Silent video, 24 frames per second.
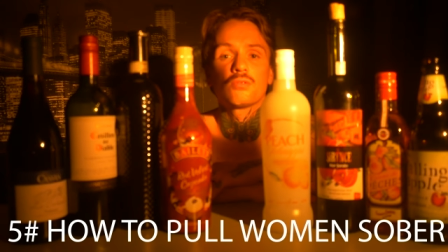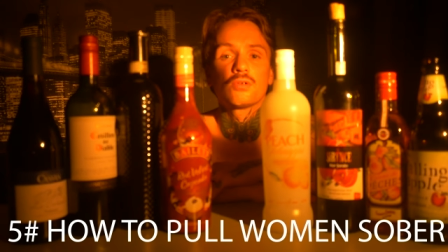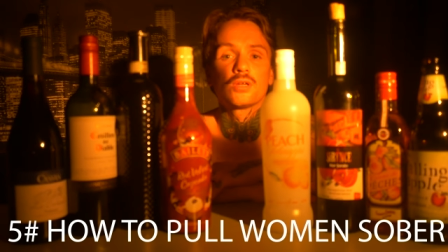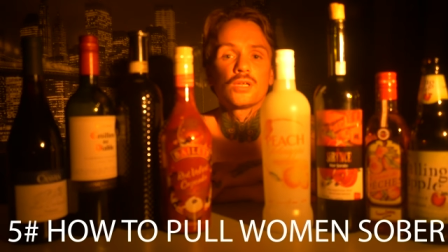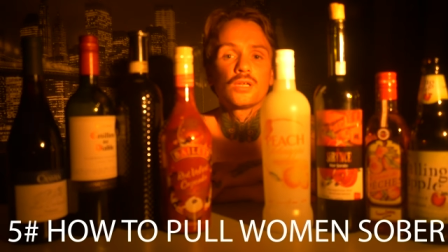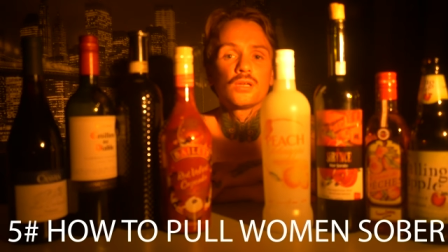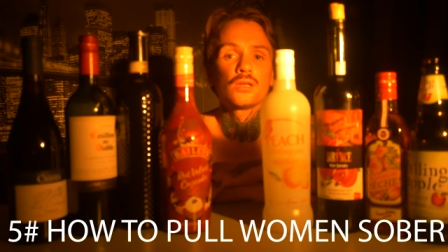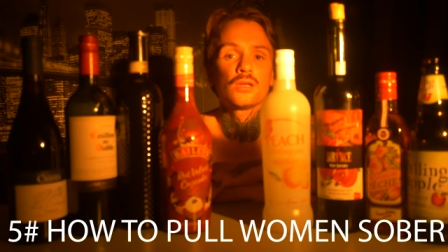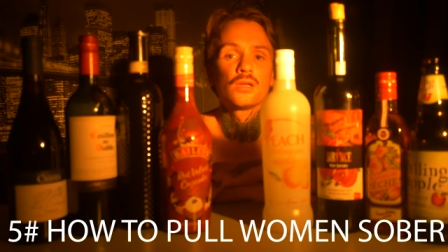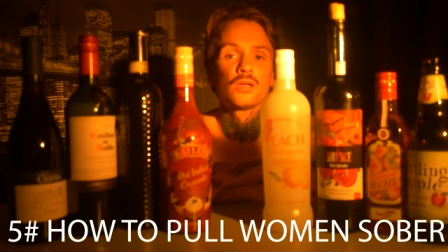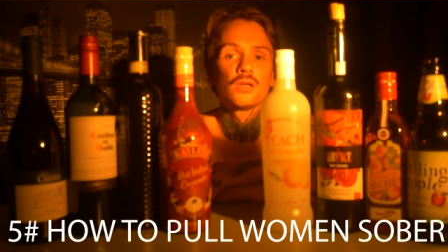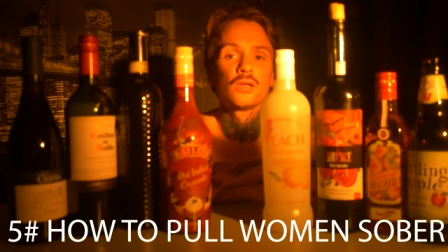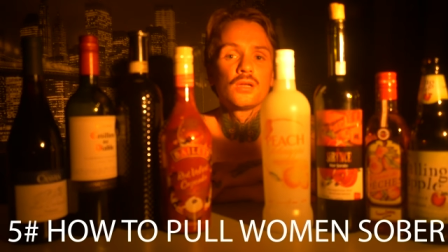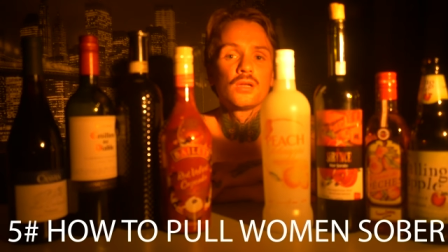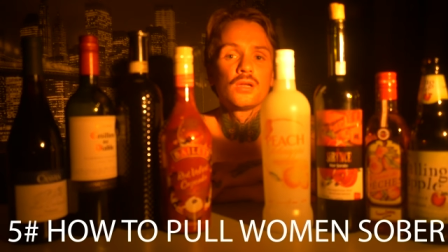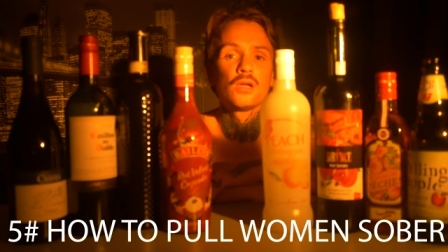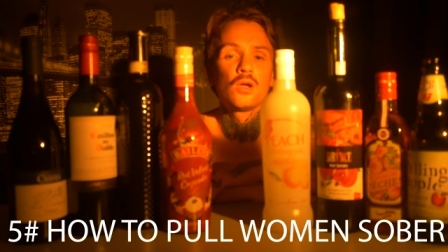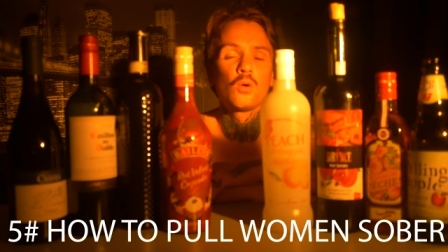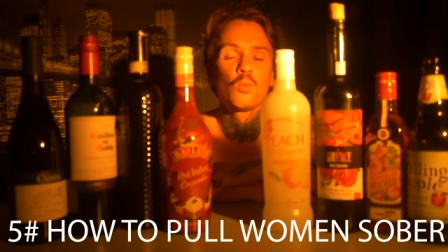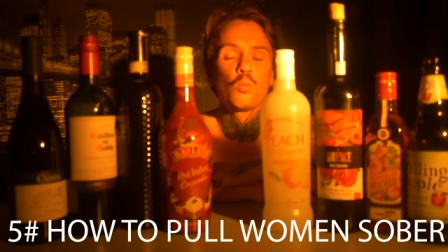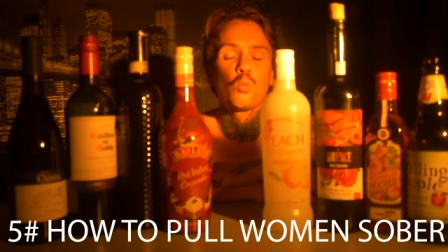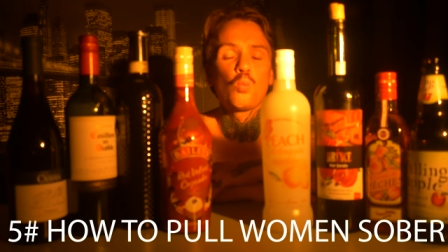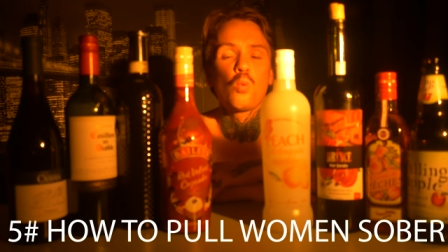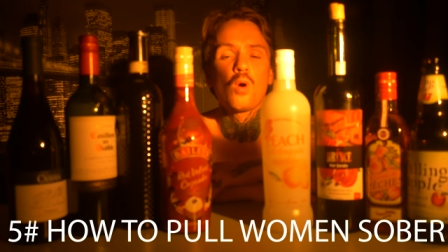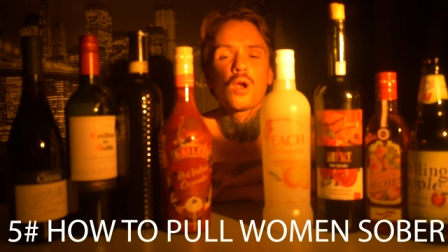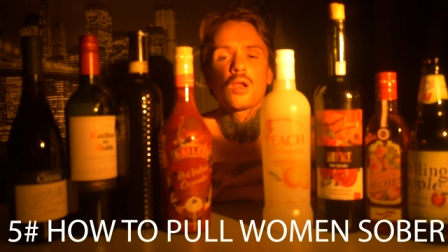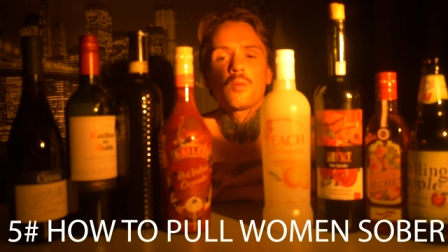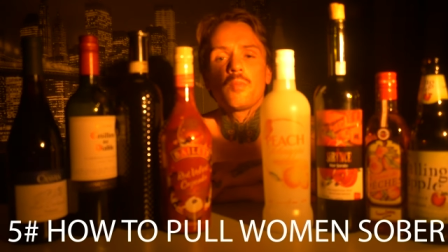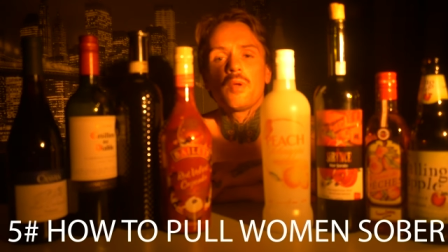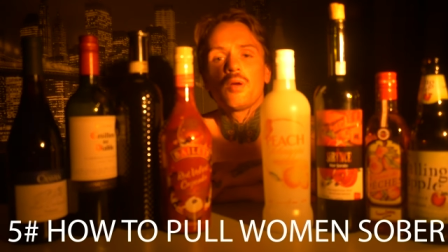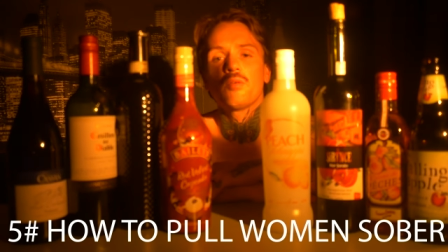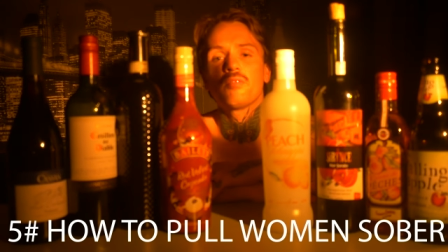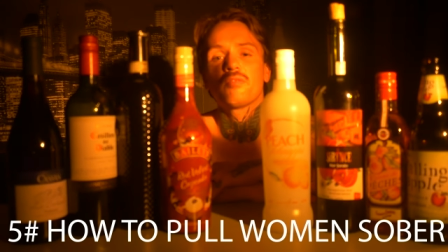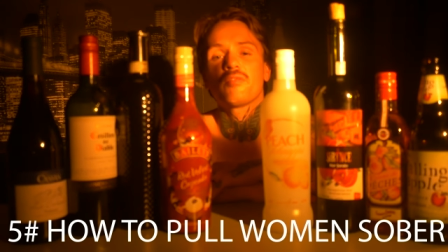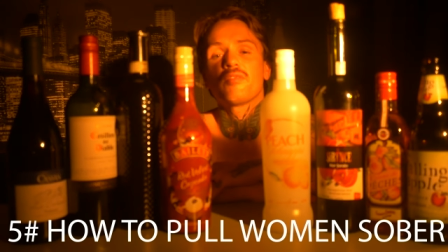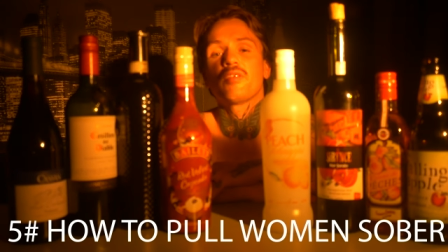right? What
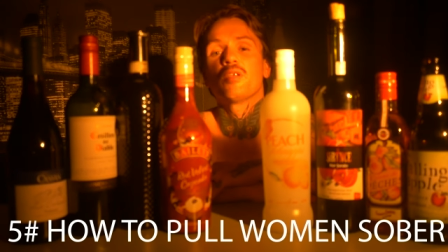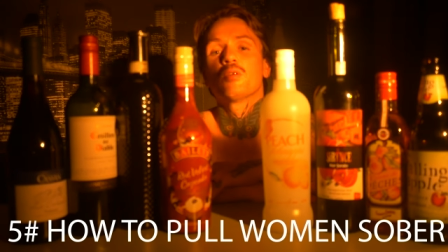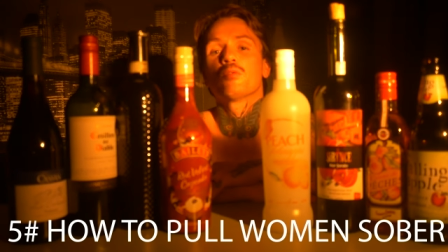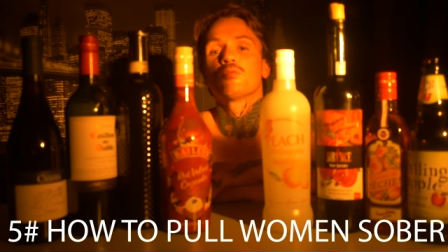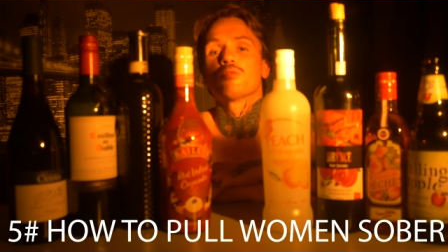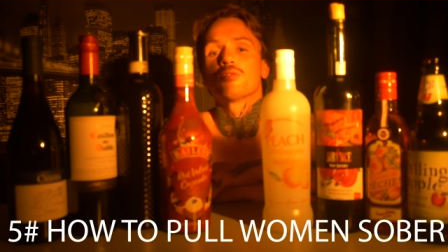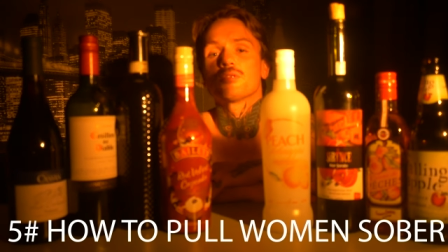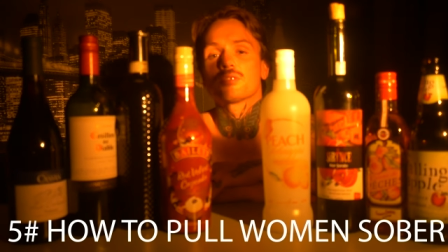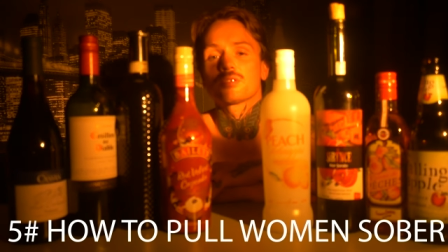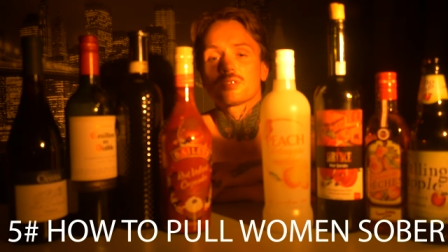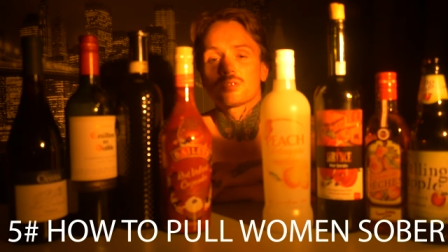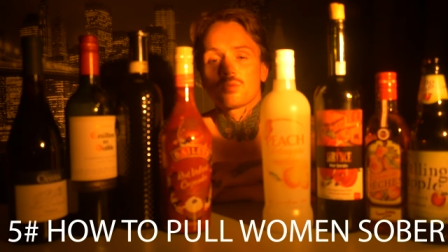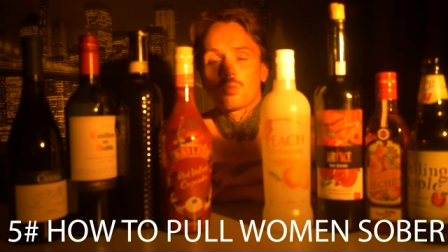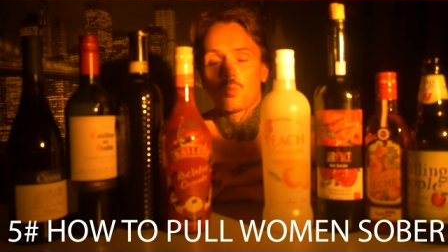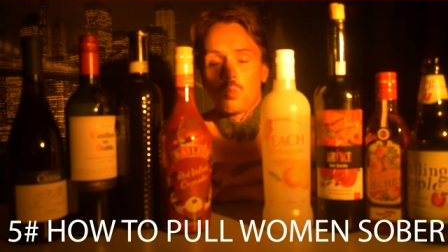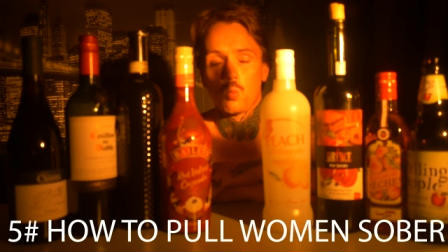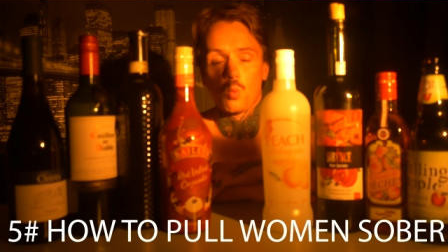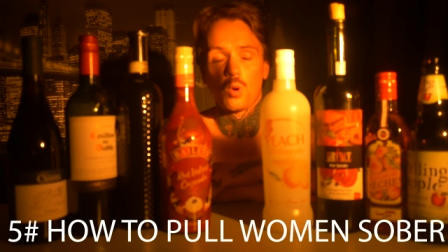about funerals?